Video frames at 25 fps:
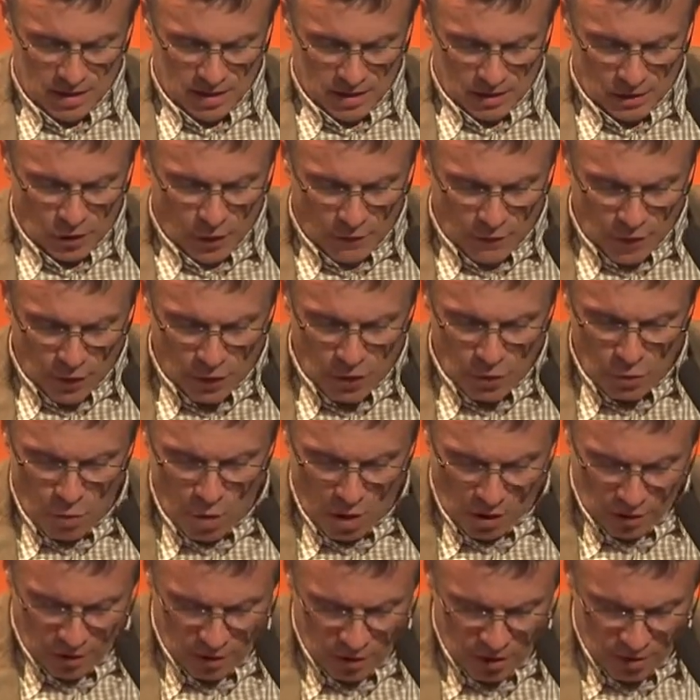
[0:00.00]
So for the
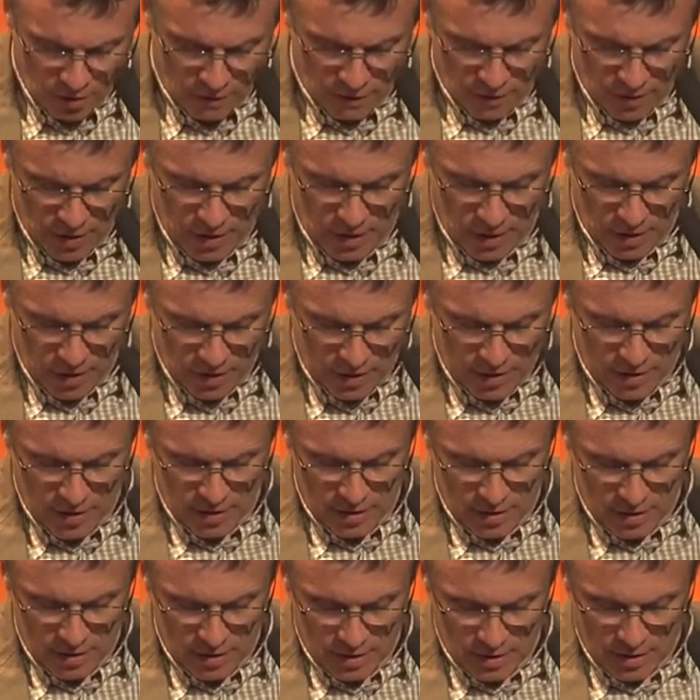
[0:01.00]
work
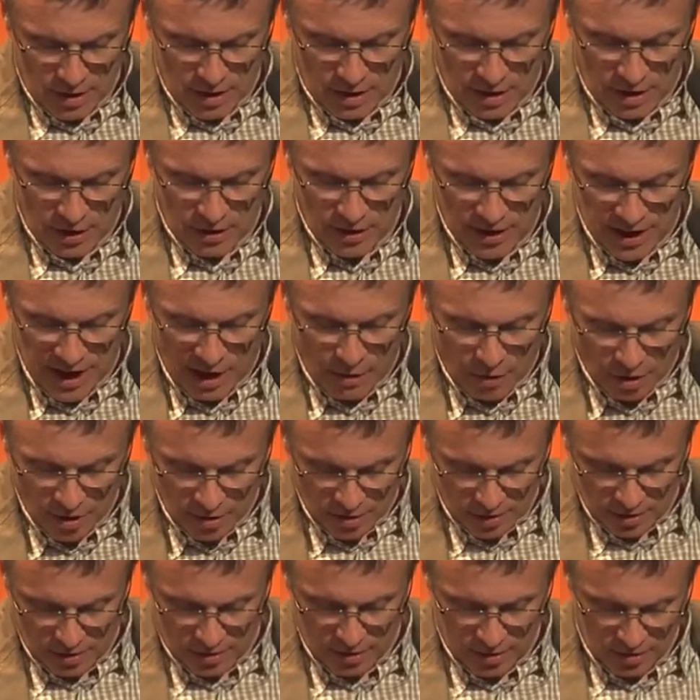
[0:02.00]
on
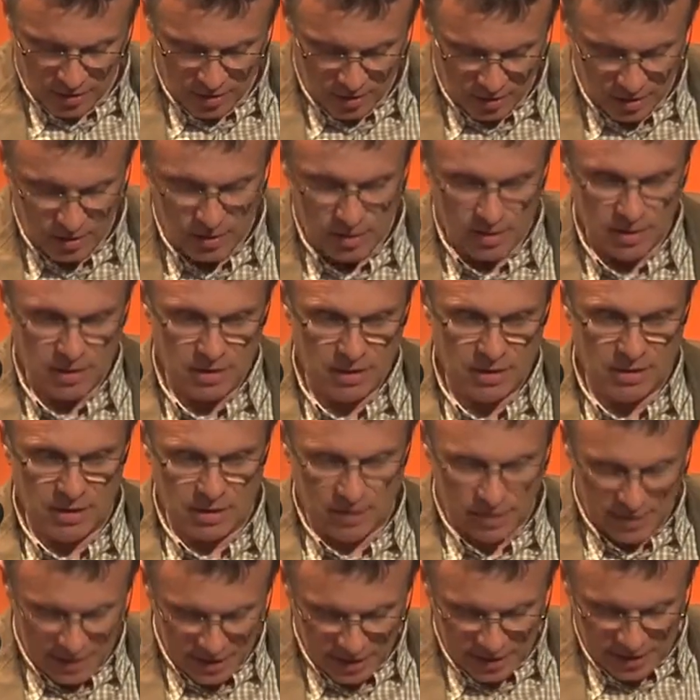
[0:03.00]
carrot,
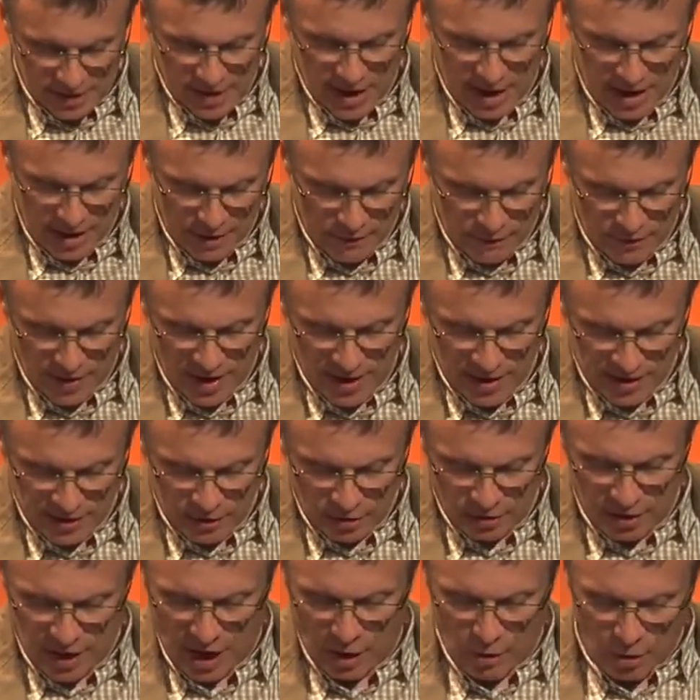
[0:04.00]
the CTIFL and
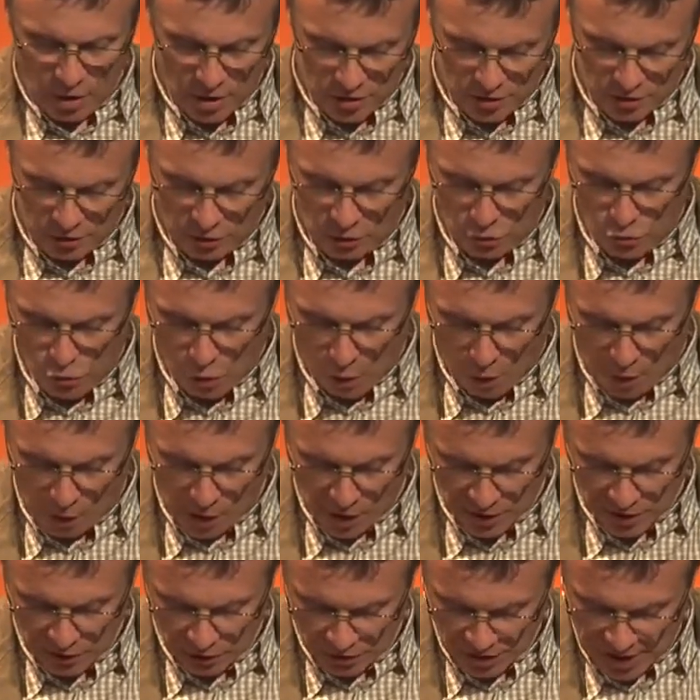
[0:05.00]
the Carrot Grower
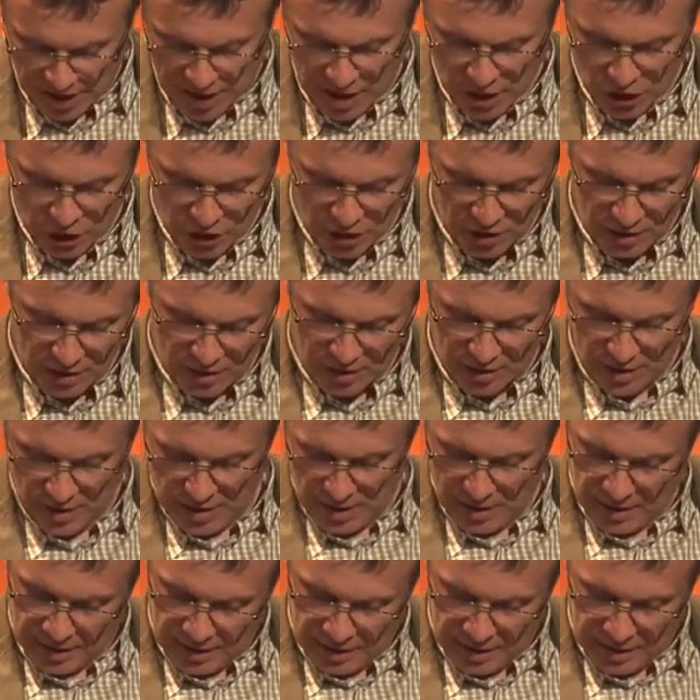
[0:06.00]

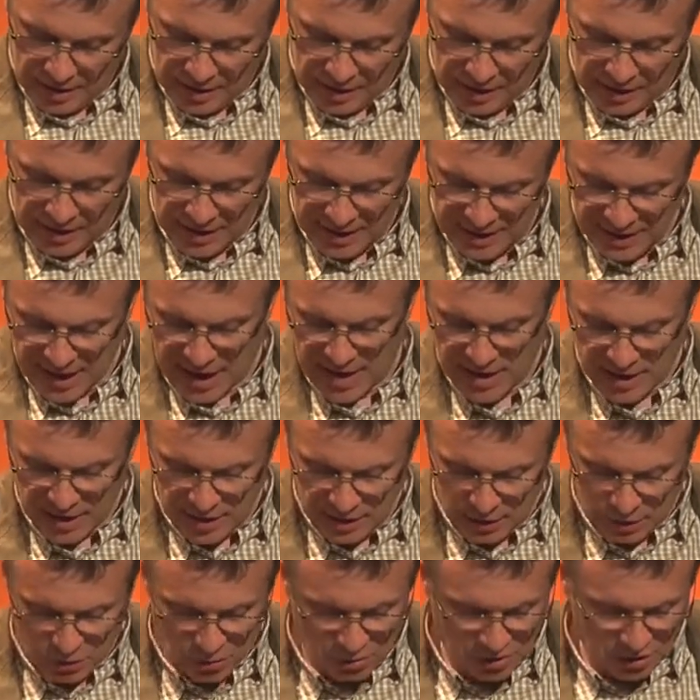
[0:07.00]
Association
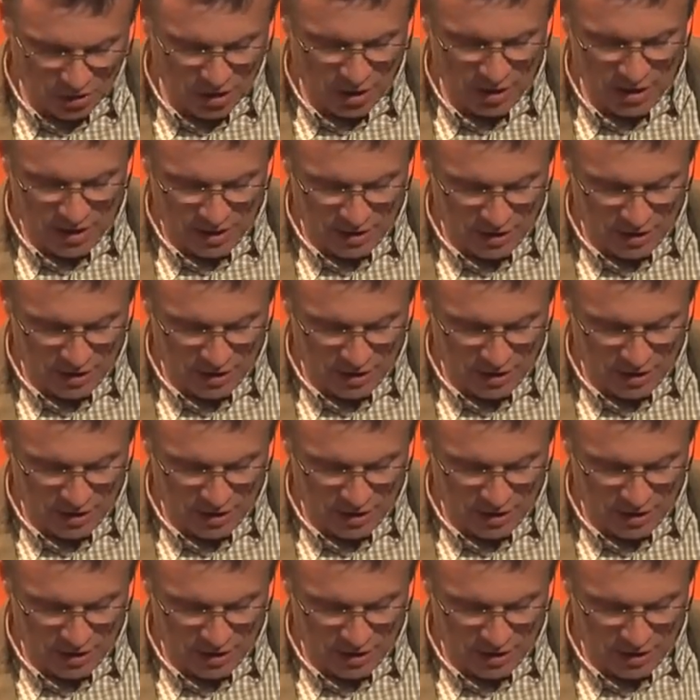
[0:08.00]
decided to study